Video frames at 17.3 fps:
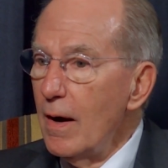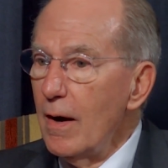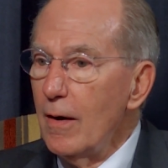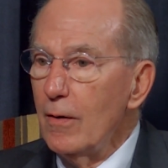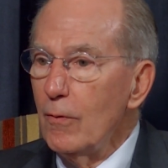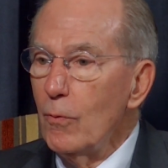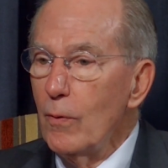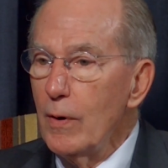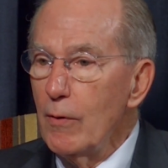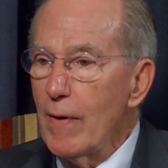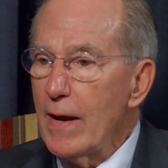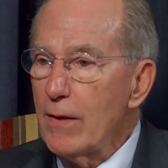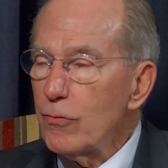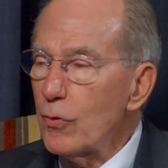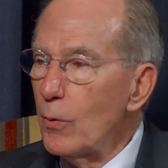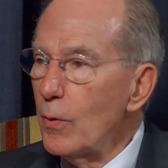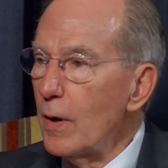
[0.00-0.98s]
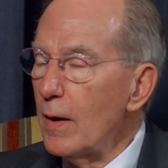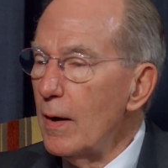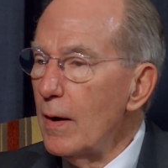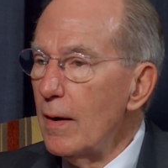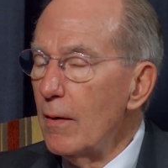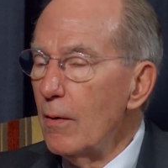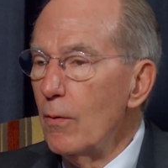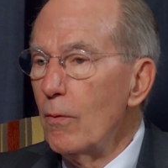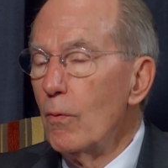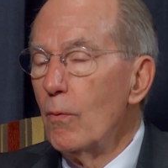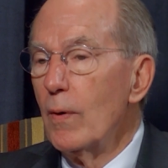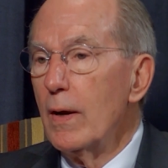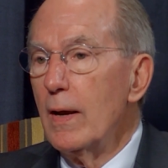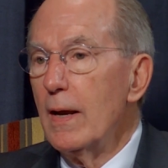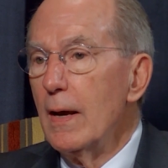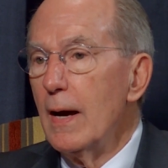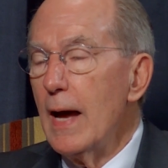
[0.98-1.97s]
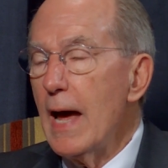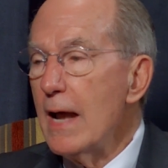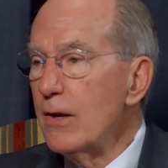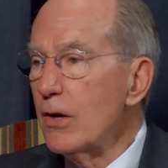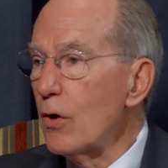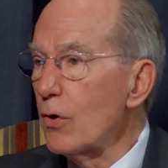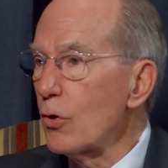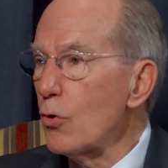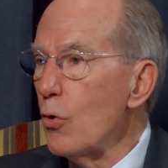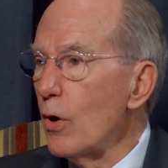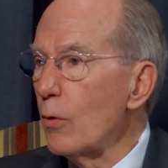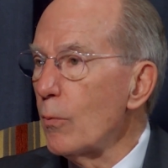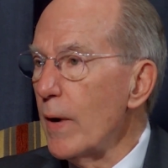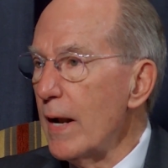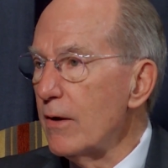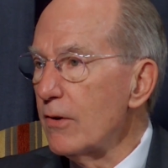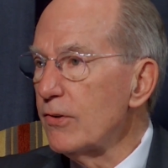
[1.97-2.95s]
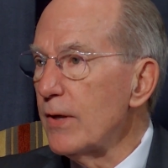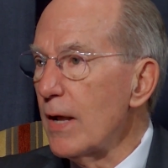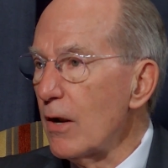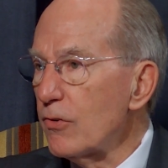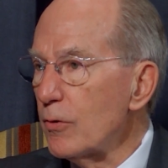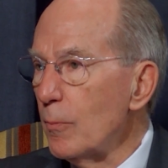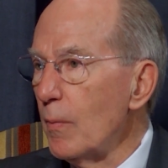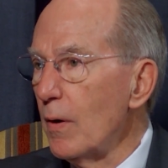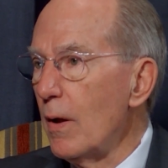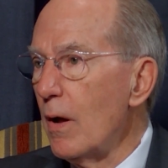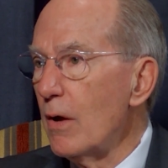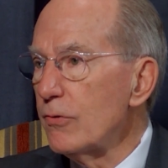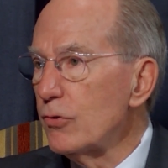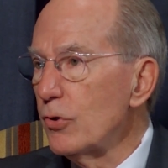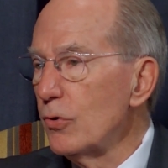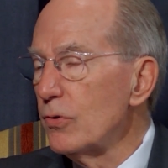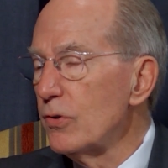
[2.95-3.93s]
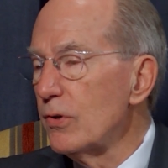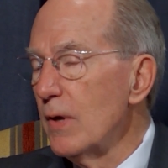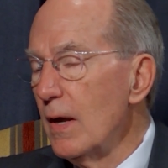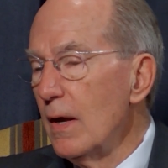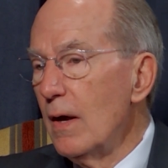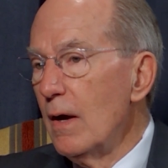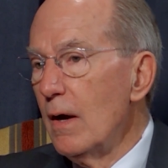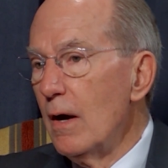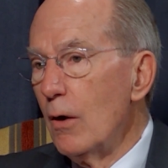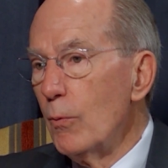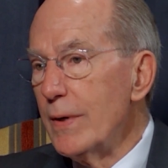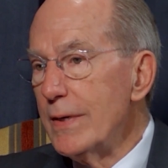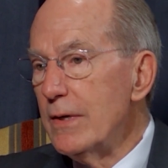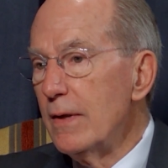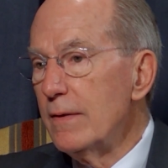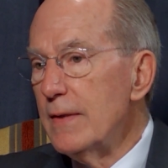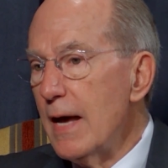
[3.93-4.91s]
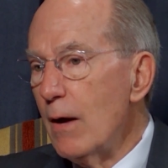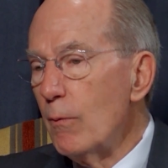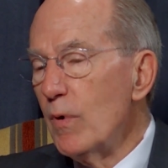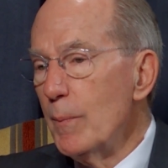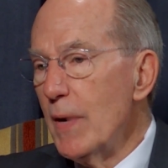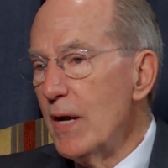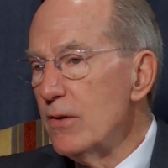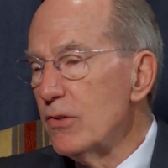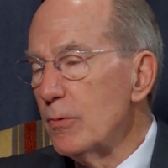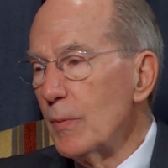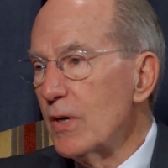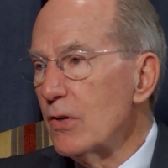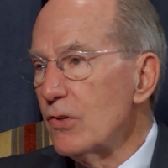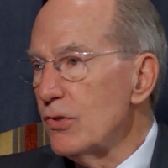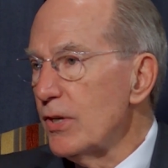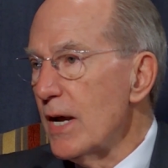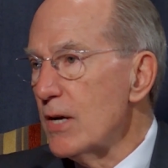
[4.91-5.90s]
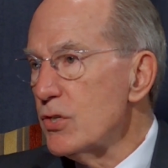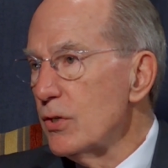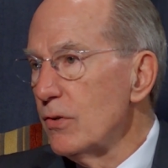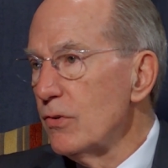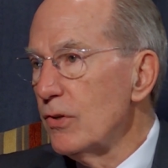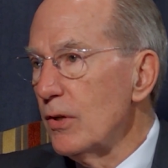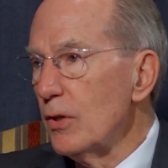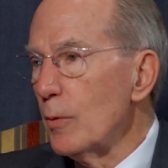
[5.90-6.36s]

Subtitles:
we ran through, we had to go to court. We had to settle some lawsuits. We did that. We made some concessions in the